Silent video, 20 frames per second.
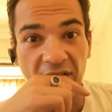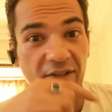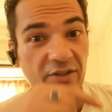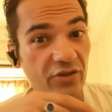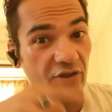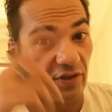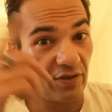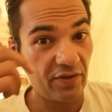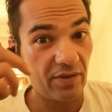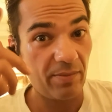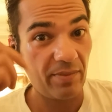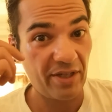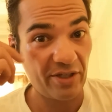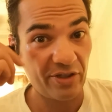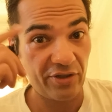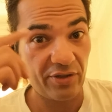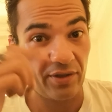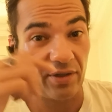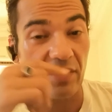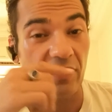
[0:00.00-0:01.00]
Just
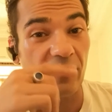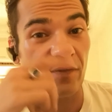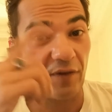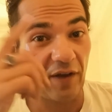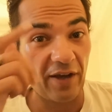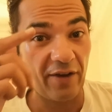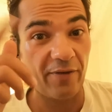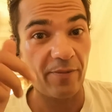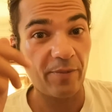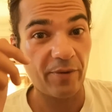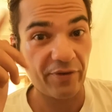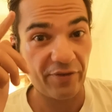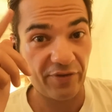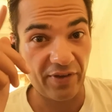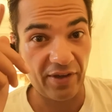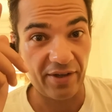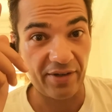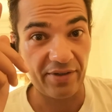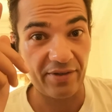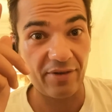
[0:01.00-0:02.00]
imagine
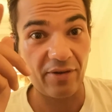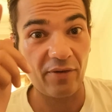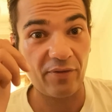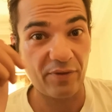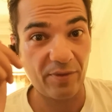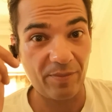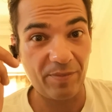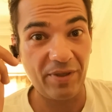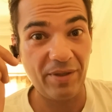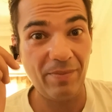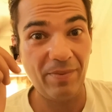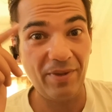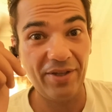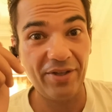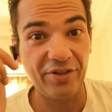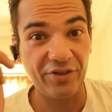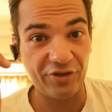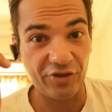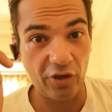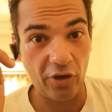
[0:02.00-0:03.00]
5% of the people
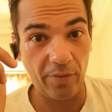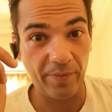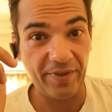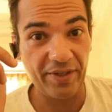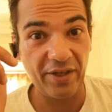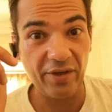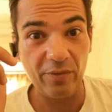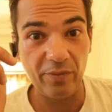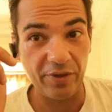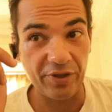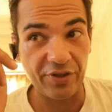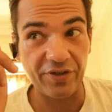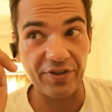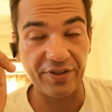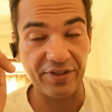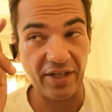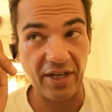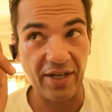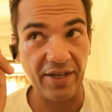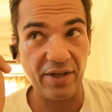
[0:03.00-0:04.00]
in Germany, which
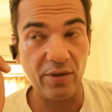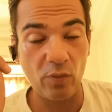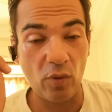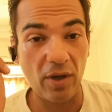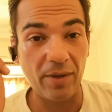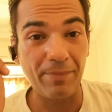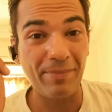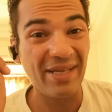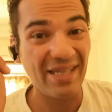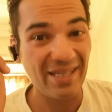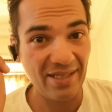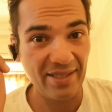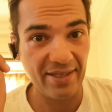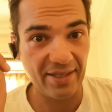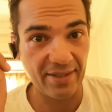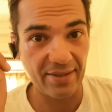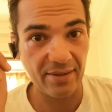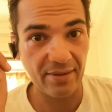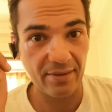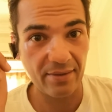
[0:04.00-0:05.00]
is 81
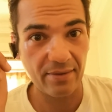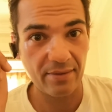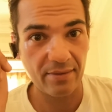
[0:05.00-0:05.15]
million,